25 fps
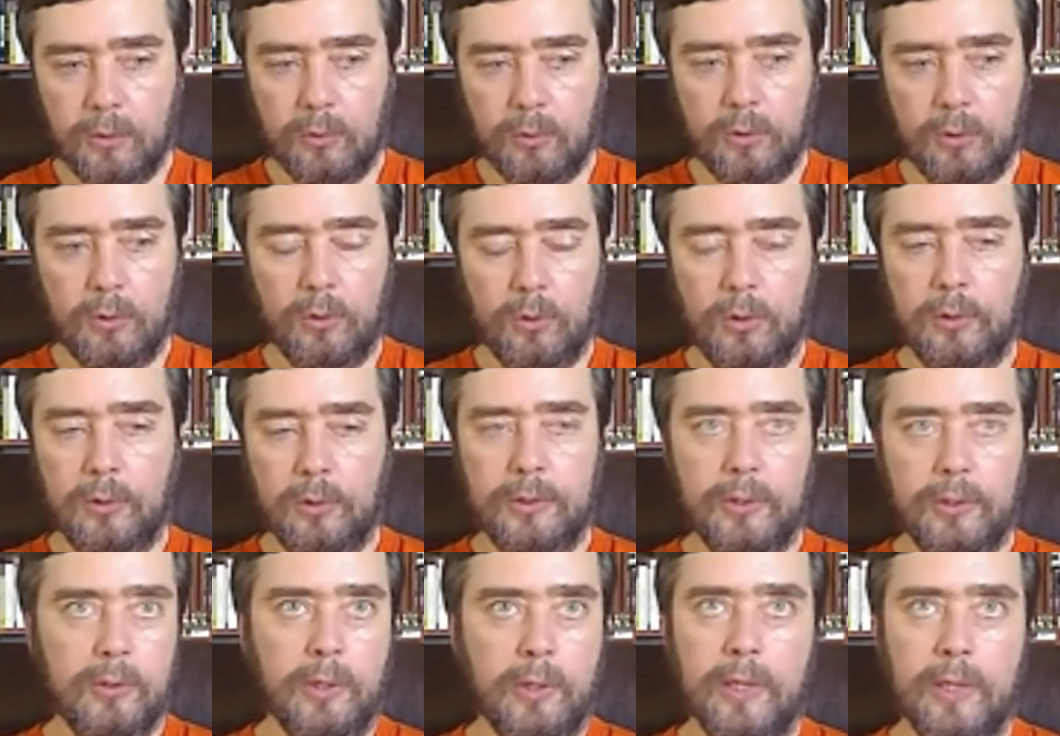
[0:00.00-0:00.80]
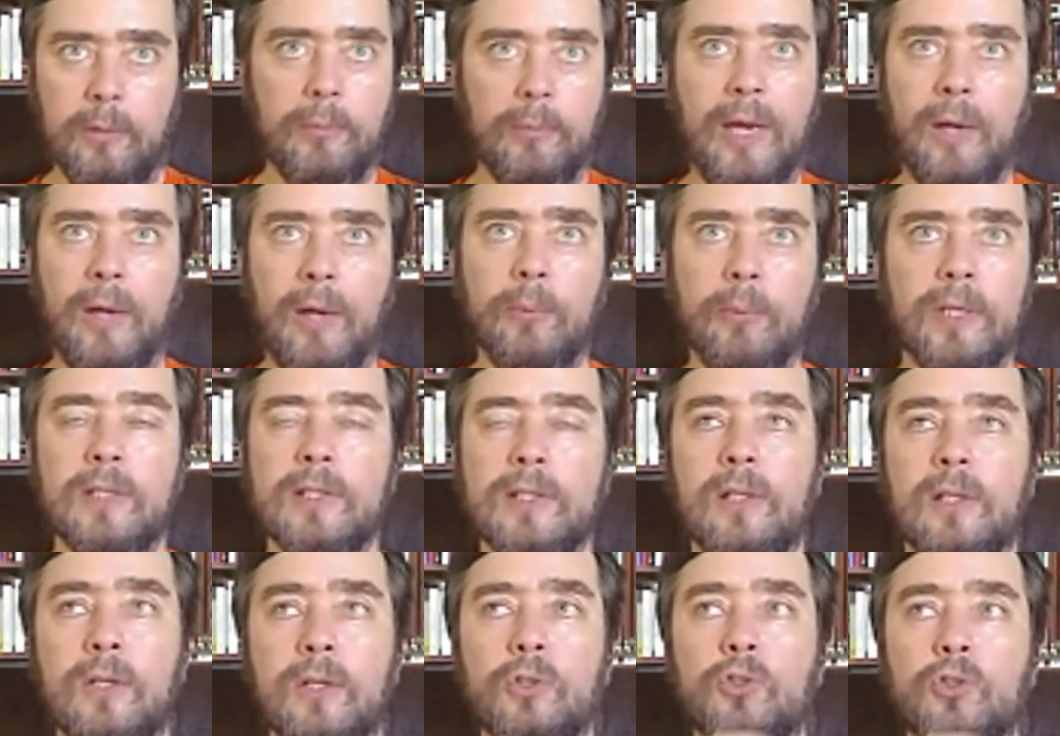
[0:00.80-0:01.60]
or kind of
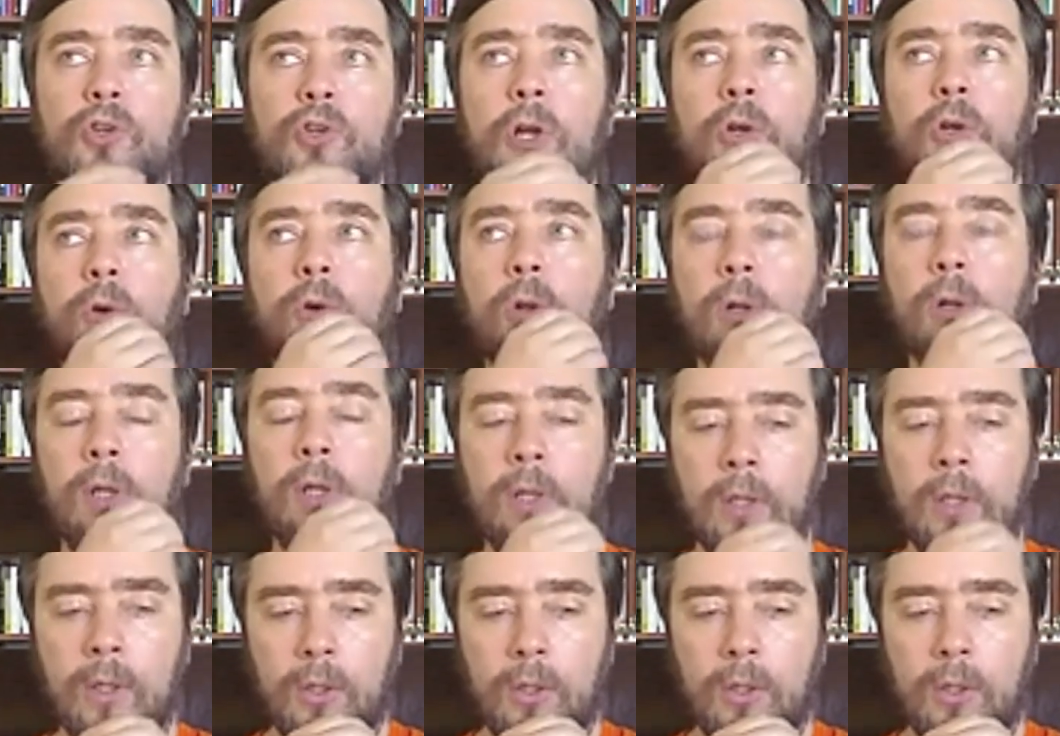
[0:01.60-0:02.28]
biomedicine in general,